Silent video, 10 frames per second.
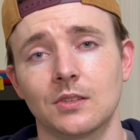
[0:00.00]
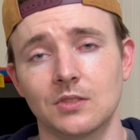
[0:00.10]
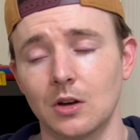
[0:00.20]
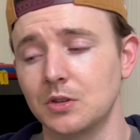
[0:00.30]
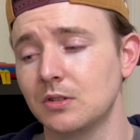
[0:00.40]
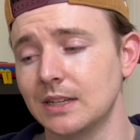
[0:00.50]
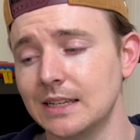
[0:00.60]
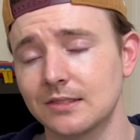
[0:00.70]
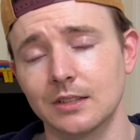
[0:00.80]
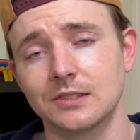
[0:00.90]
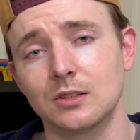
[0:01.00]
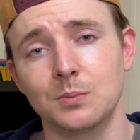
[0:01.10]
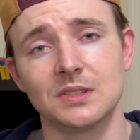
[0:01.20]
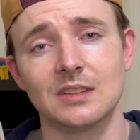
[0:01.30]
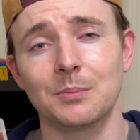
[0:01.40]
So you can easily scoop
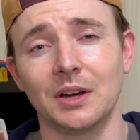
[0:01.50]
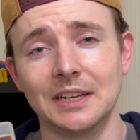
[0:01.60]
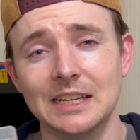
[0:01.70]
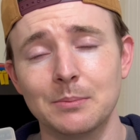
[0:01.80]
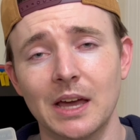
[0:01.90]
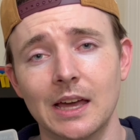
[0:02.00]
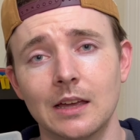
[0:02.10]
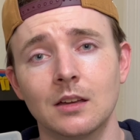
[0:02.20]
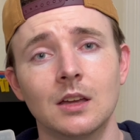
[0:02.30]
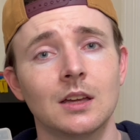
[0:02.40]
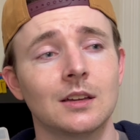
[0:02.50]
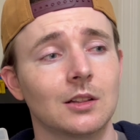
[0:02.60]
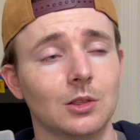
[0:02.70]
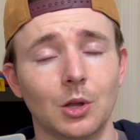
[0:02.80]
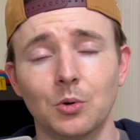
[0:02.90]
this up on eBay,
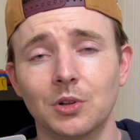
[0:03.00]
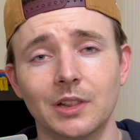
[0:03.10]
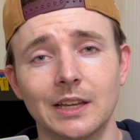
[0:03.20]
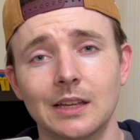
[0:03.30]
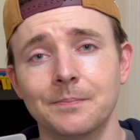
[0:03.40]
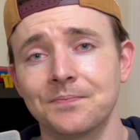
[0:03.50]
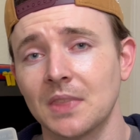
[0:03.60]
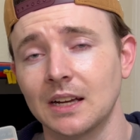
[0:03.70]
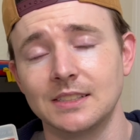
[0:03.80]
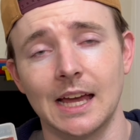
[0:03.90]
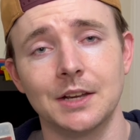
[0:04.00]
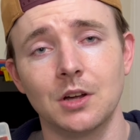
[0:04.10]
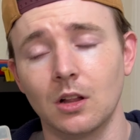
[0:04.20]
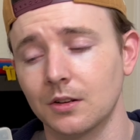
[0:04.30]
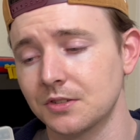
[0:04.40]
locally,
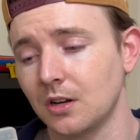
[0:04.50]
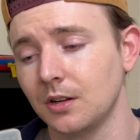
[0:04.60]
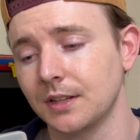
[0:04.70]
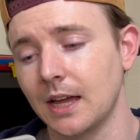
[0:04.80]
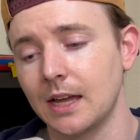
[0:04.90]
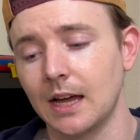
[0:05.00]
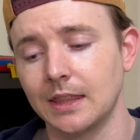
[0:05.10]
$10 all day.